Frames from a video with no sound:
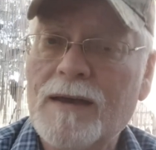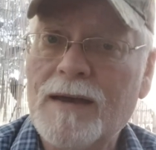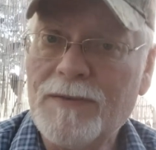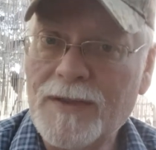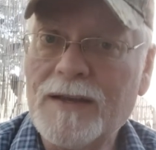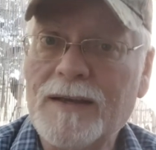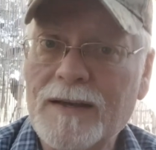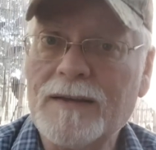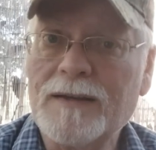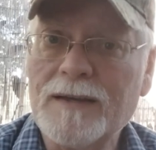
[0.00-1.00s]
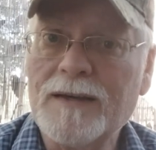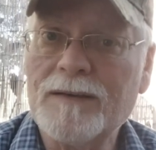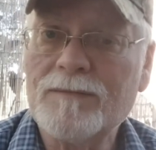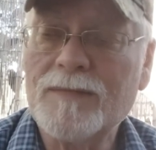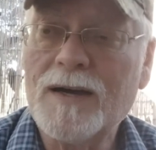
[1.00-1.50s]
and then hit it
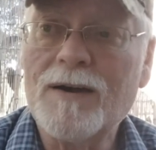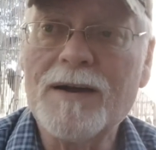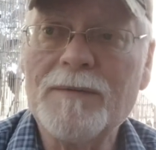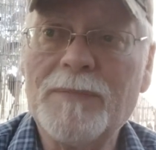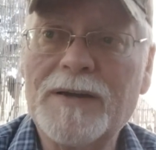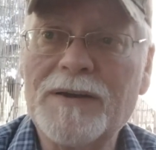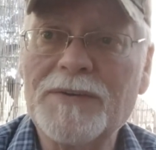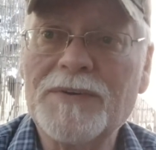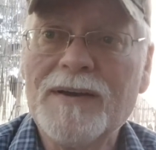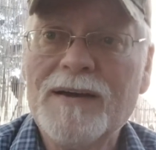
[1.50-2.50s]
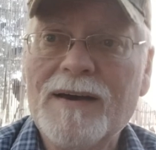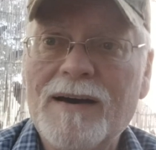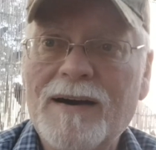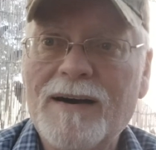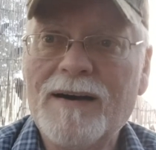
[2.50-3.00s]
again. All right. Because,
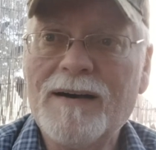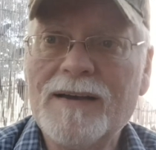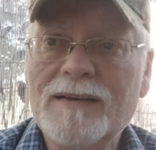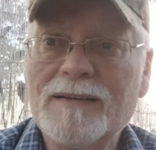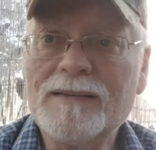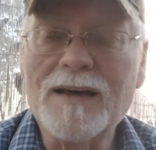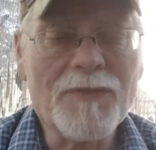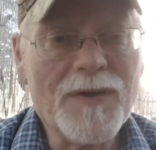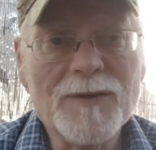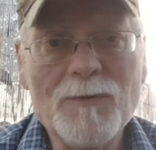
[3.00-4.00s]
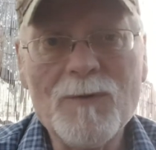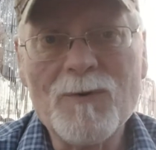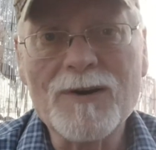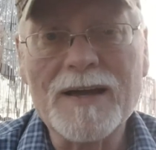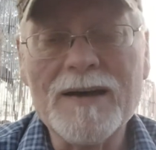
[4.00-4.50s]
a lot of things won't
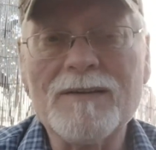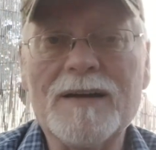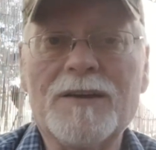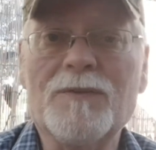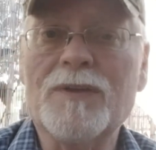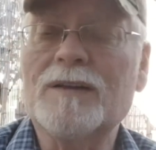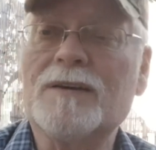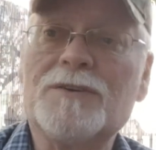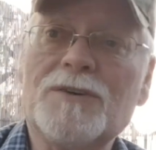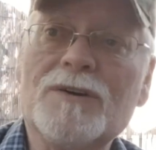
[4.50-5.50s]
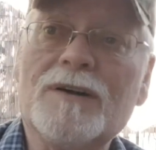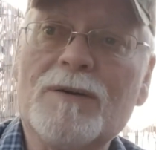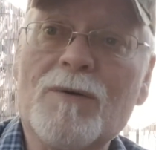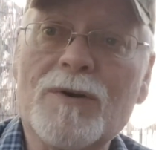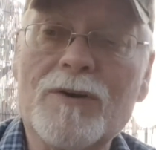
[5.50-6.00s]
work out like you think they should,
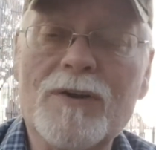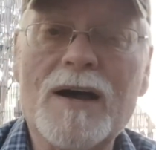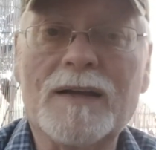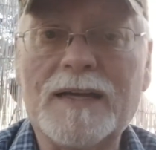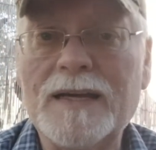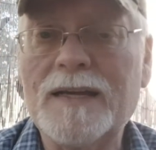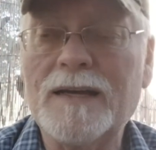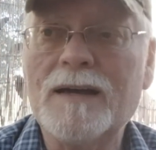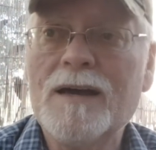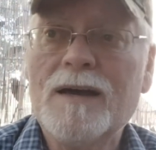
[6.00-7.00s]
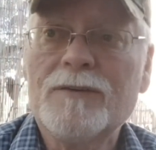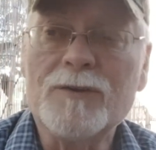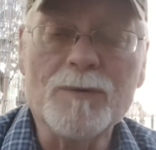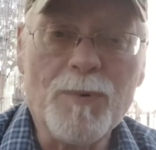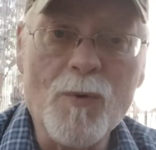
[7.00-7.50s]
or you're not getting
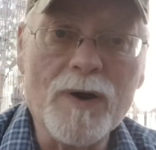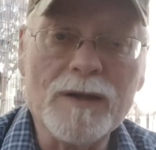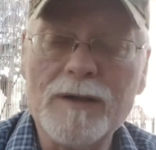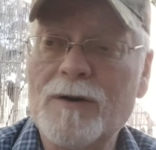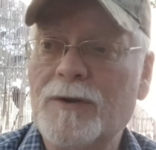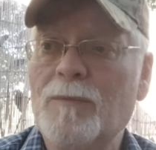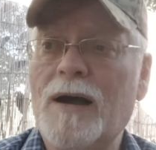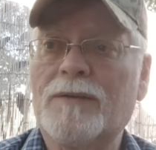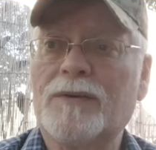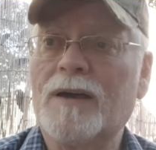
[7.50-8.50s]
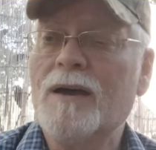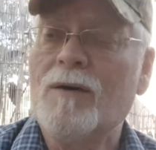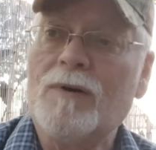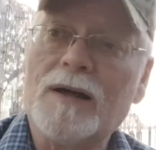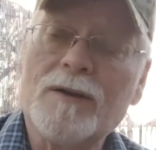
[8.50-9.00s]
to the point. You know, you might say,
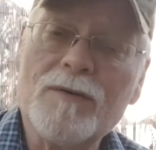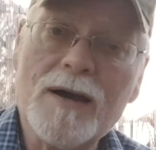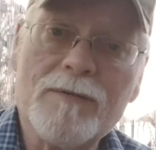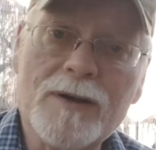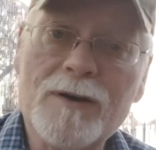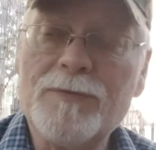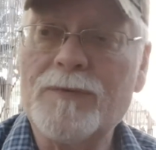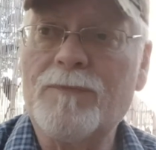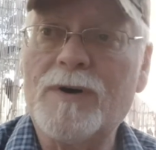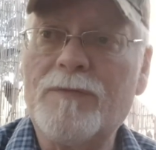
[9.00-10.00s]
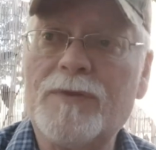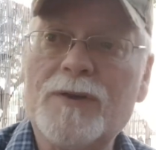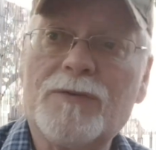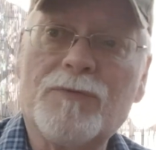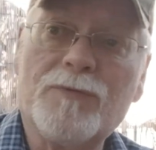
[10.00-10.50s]
well, I don't have enough of
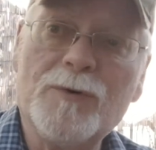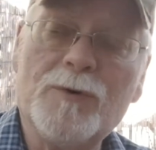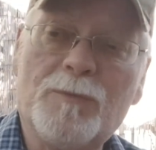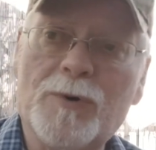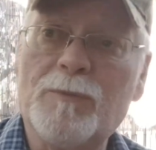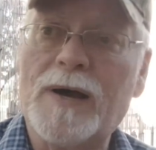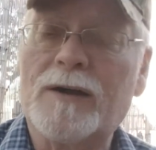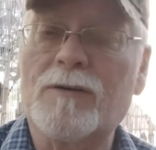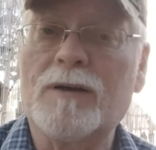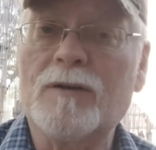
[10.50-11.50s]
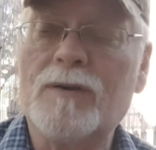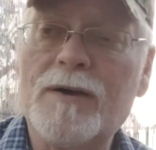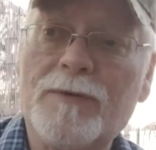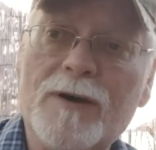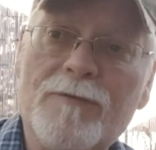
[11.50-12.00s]
this food put back, or I don't
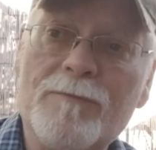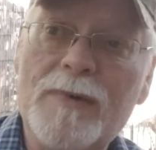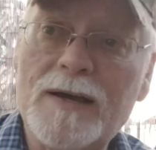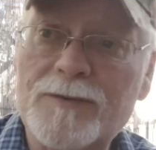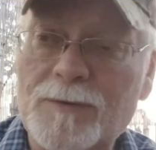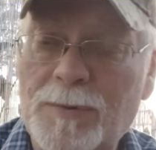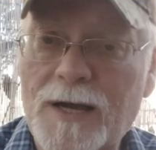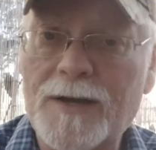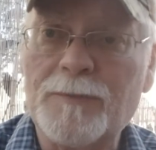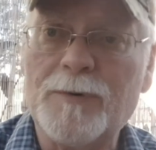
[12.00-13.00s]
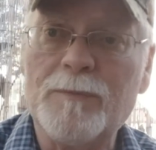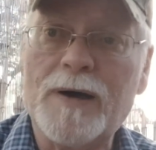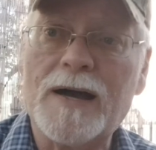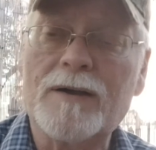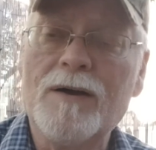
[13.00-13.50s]
have enough med supplies put
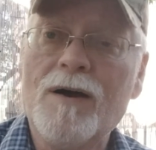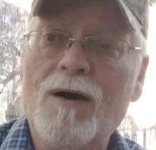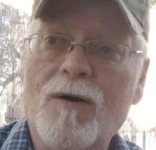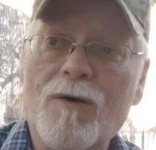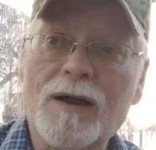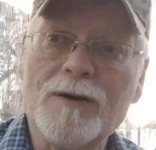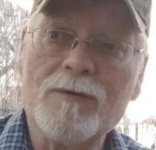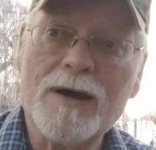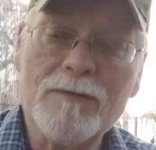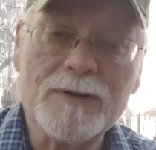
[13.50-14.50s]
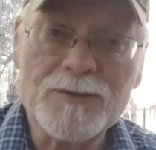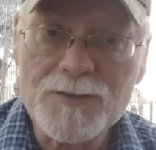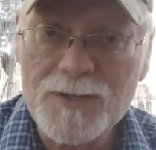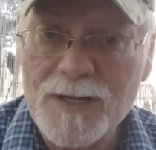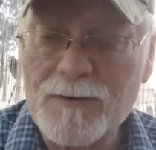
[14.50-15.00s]
back, or I don't have a
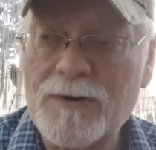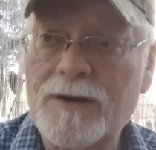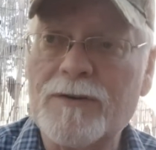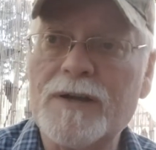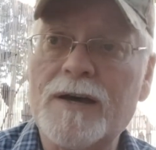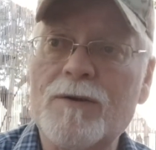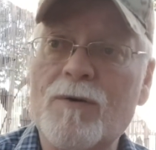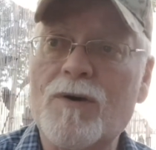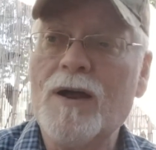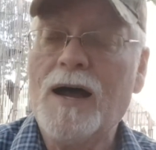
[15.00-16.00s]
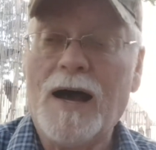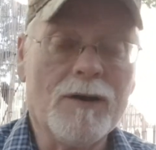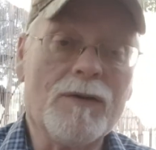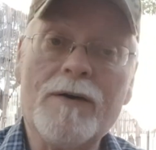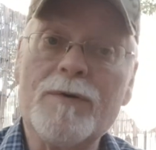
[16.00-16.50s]
generator yet, or I
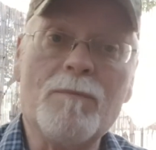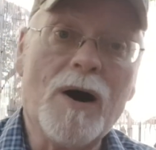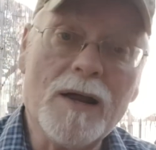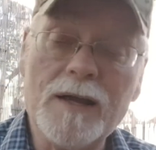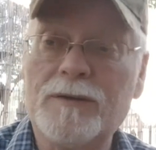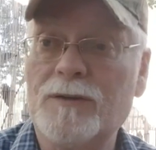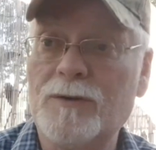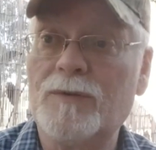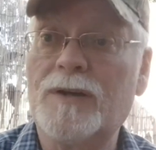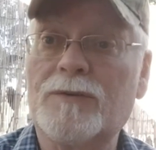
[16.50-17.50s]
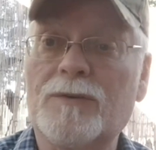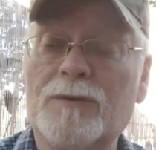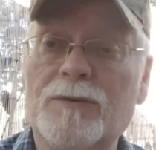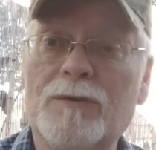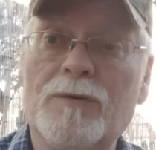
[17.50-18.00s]
don't have the money to do this or
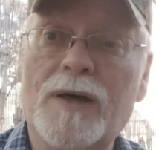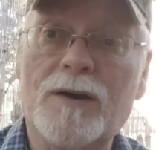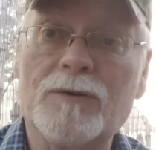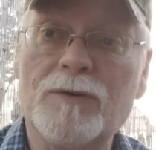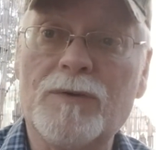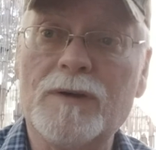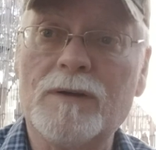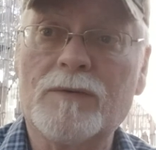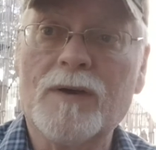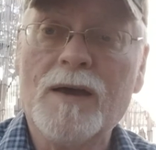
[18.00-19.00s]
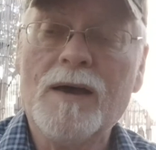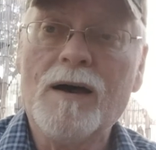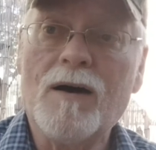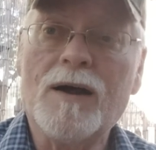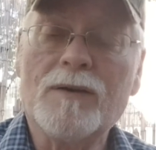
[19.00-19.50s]
to do that or to this.
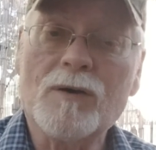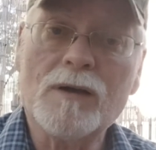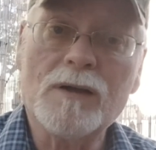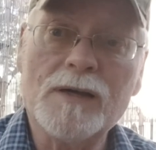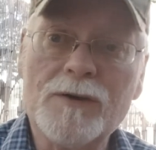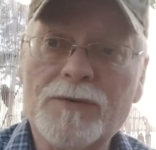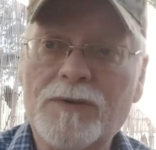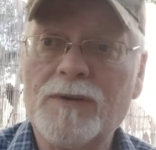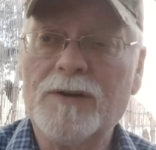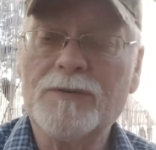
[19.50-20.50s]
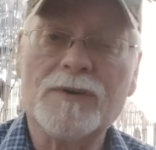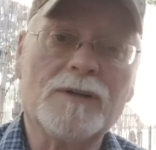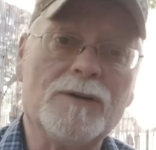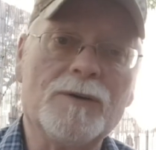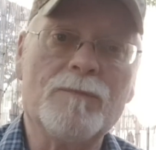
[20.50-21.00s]
All right, here's a
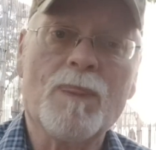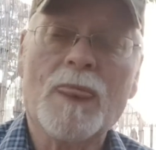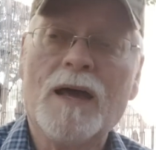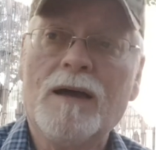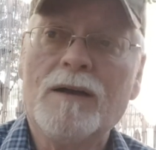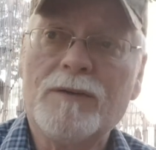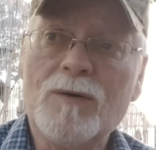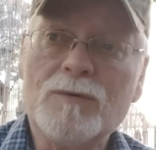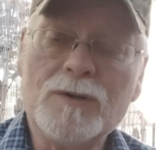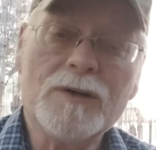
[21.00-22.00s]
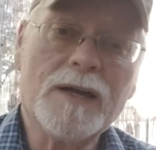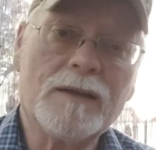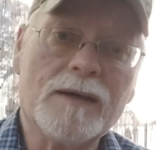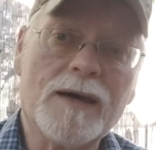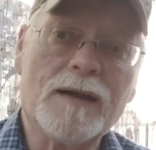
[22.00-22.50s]
clue. Don't look
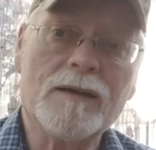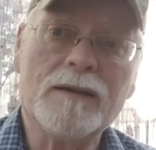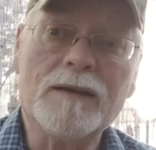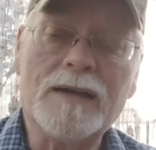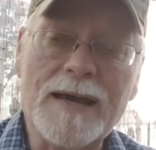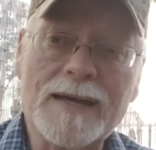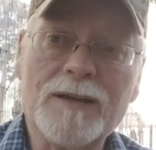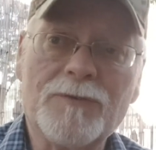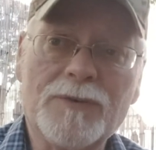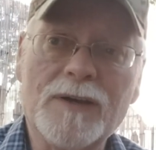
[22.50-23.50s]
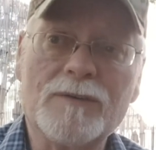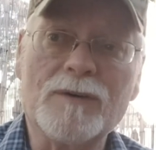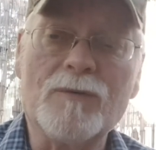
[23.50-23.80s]
at that in the negative sense